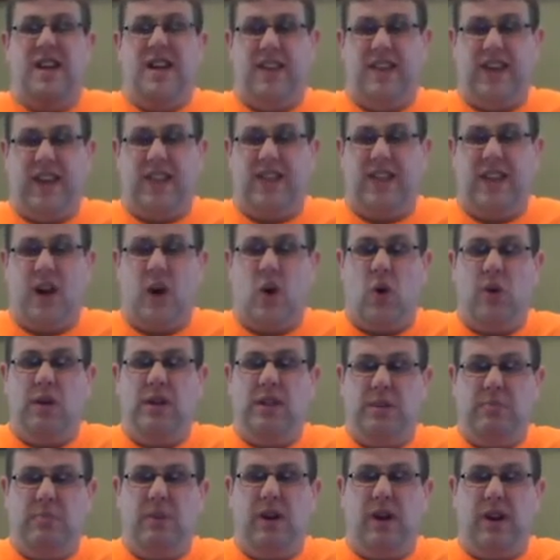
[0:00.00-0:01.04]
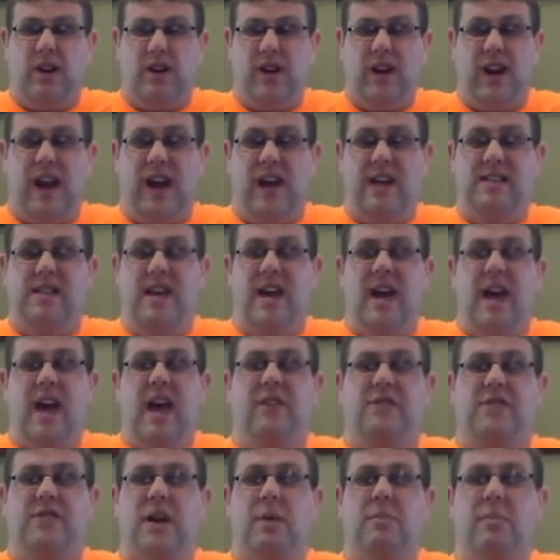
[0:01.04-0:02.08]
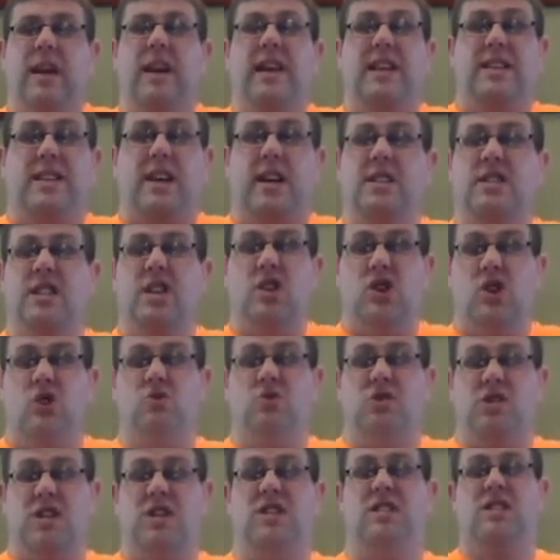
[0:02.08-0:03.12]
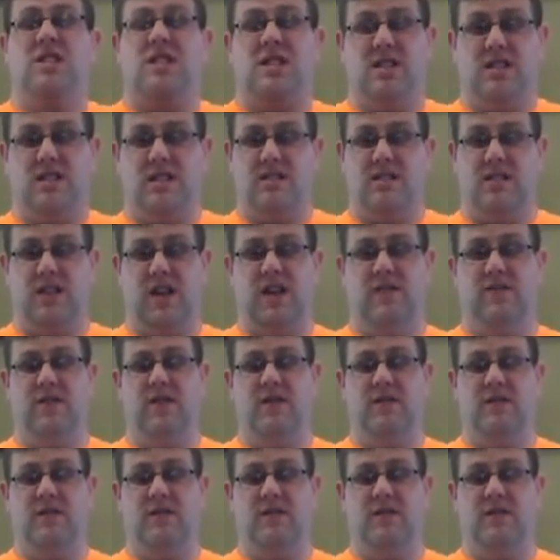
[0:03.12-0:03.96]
that the Holy Spirit creates if somebody doesn't know Jesus as their Savior.